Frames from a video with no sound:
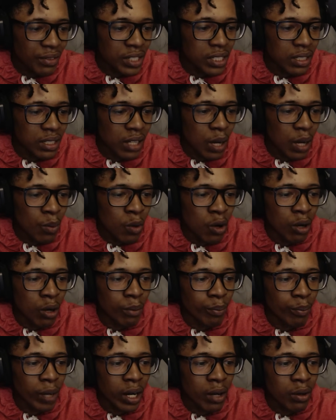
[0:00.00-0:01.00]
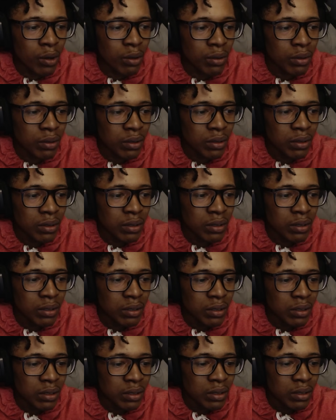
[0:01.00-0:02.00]
Come on, bro.
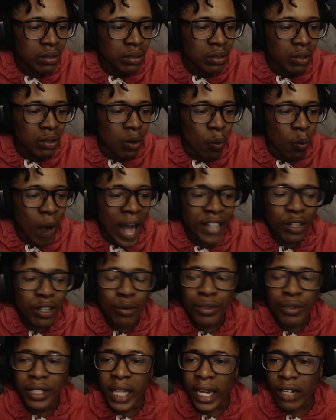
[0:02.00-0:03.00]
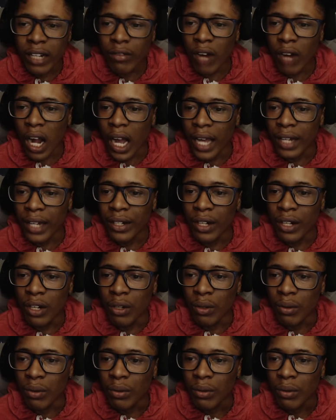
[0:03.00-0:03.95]
Why you dick riding, though?